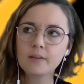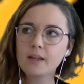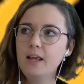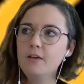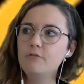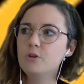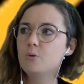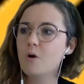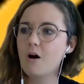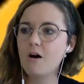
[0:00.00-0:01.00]
If
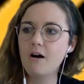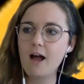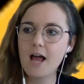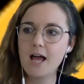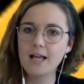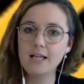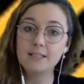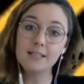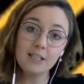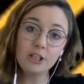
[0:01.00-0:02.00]
you are a
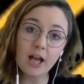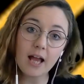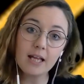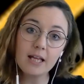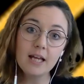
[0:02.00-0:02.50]
DJ,